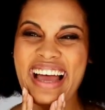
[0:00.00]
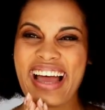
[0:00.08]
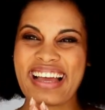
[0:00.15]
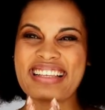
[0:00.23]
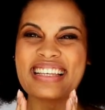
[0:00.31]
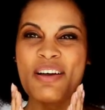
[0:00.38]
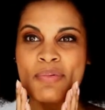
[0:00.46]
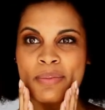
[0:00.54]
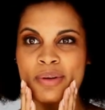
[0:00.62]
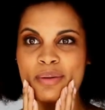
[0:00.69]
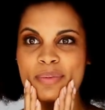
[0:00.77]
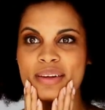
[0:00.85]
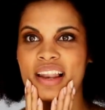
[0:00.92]
And some people
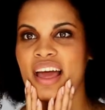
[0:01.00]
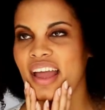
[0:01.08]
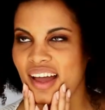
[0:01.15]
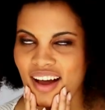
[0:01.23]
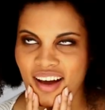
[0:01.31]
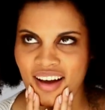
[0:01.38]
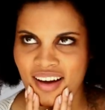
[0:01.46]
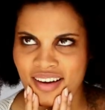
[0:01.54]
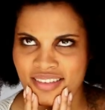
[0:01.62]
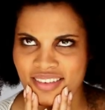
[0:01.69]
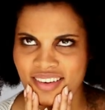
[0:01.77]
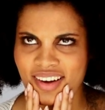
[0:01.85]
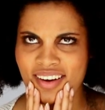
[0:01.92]
will be like, oh
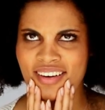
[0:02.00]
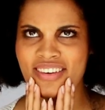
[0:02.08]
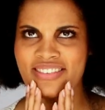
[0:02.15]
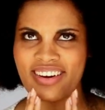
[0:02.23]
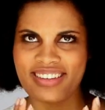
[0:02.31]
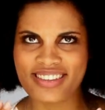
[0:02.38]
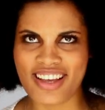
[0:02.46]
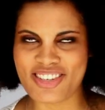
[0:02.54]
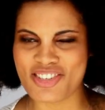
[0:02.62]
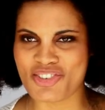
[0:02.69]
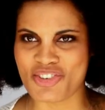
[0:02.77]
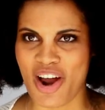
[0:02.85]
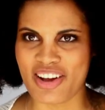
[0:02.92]
no, you've got such
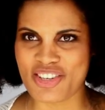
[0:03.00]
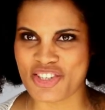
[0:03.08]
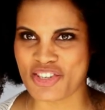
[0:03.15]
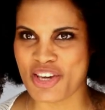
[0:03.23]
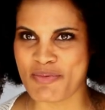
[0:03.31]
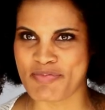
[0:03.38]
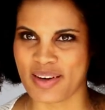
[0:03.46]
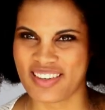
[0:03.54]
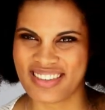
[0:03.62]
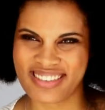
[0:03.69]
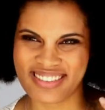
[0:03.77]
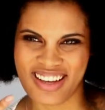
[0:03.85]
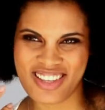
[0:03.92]
strong
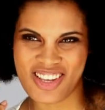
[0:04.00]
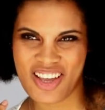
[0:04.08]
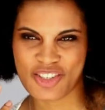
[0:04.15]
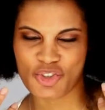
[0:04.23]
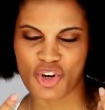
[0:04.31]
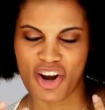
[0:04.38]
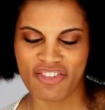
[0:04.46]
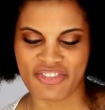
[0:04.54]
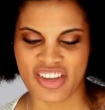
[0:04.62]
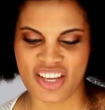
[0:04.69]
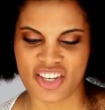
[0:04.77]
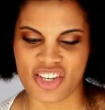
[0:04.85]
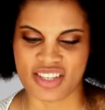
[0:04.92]
cheekbones, you've got such strong
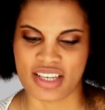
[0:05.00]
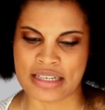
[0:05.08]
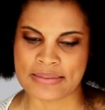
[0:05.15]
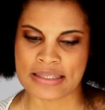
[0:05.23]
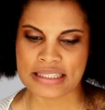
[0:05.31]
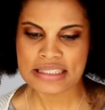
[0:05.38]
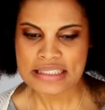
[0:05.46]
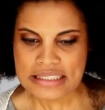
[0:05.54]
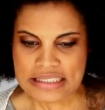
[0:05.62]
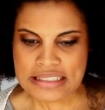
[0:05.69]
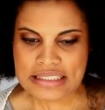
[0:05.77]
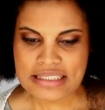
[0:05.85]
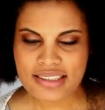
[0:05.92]
features. And
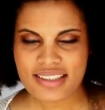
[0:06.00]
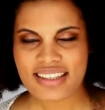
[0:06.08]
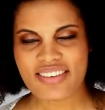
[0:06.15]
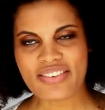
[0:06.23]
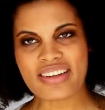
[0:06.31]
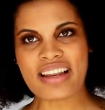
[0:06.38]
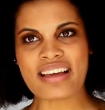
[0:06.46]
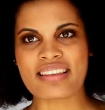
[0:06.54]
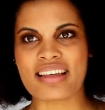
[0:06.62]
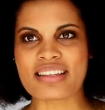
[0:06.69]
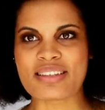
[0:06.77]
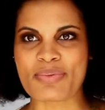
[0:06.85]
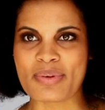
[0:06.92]
I feel like
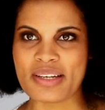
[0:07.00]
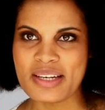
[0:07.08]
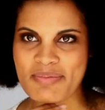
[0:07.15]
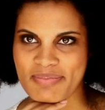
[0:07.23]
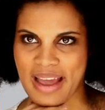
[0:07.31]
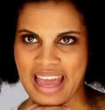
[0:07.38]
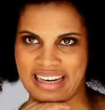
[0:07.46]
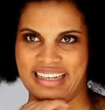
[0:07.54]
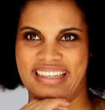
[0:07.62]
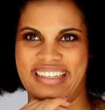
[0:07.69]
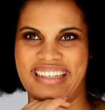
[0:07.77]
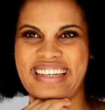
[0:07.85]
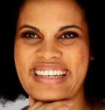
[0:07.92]
that's very
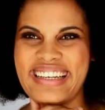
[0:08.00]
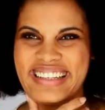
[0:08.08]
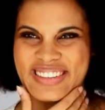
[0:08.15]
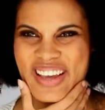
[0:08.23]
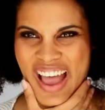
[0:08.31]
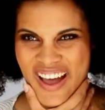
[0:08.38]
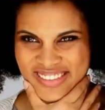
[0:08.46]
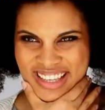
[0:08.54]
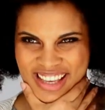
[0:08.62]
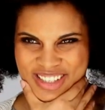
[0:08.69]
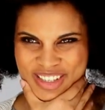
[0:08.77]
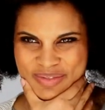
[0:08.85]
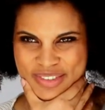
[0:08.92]
manly to have
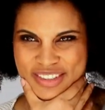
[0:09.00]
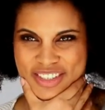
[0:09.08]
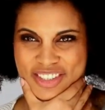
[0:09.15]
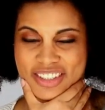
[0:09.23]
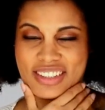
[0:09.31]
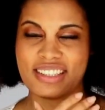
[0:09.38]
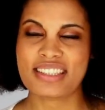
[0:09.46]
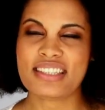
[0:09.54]
such a broad jaw.